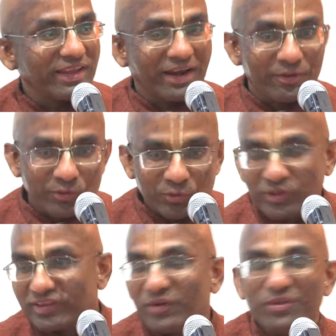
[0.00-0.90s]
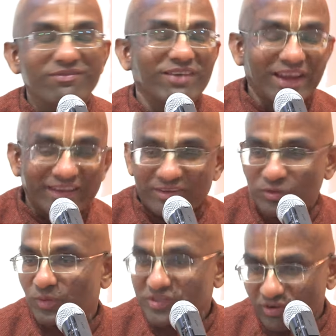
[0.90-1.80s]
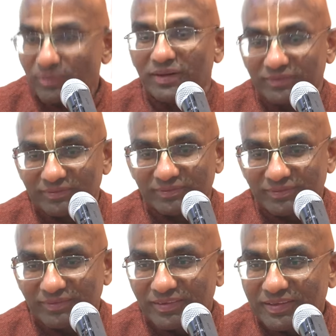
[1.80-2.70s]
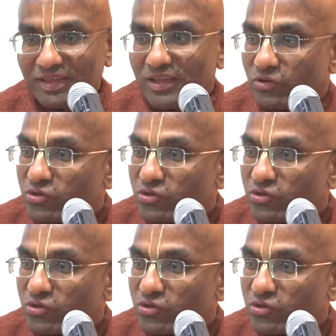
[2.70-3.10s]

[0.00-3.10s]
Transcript: and I have to do this, I have to forget it, it's too much trouble. So